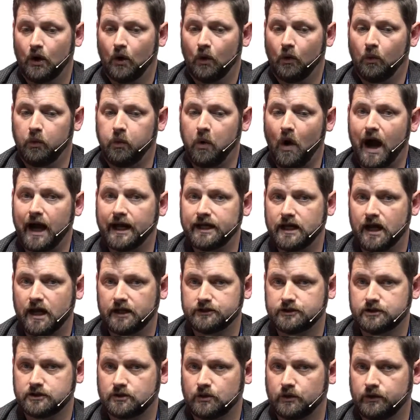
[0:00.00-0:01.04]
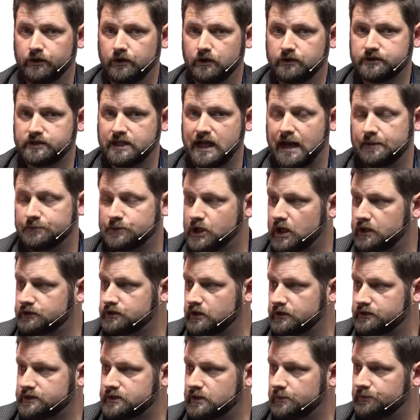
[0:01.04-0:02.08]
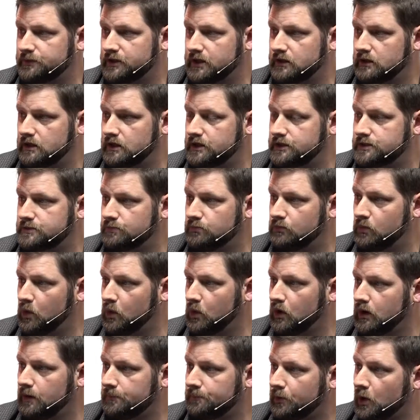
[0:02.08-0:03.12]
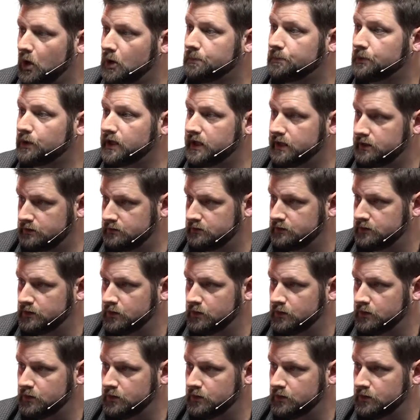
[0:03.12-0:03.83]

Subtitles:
why not store those snapshots on something that is more appropriate,